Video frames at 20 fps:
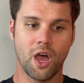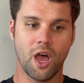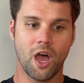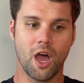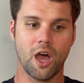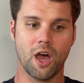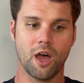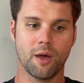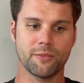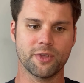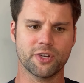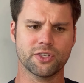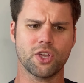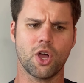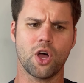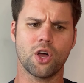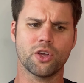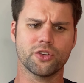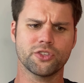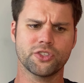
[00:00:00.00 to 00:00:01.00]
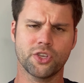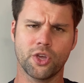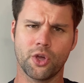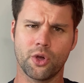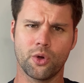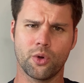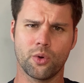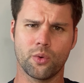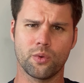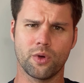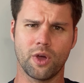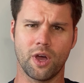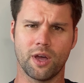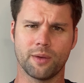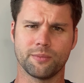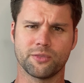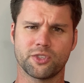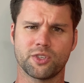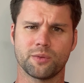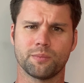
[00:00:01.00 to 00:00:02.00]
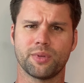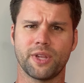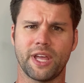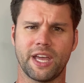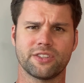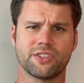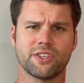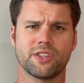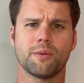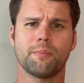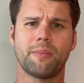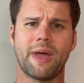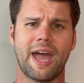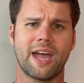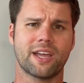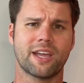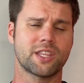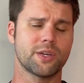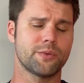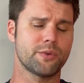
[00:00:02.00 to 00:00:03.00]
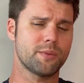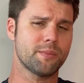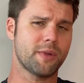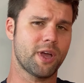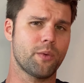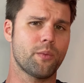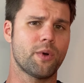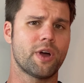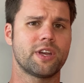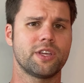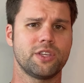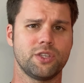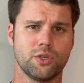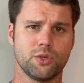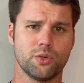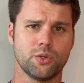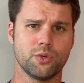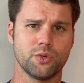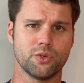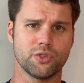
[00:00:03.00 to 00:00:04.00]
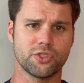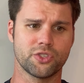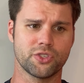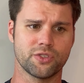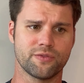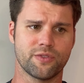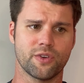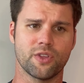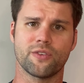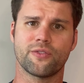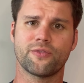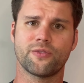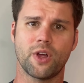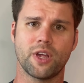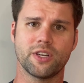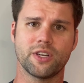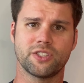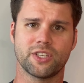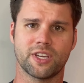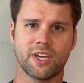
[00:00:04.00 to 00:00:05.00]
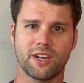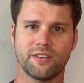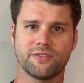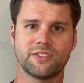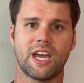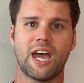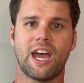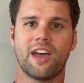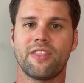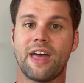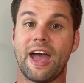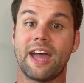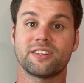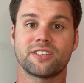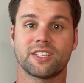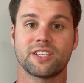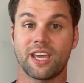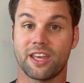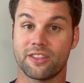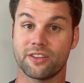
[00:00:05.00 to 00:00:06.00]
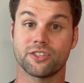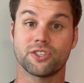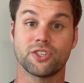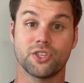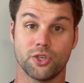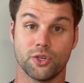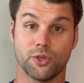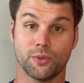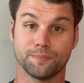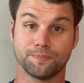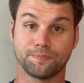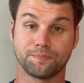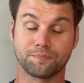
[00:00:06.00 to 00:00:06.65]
There's also some plants in the back that we might want to use for the front to kind of tie that together too.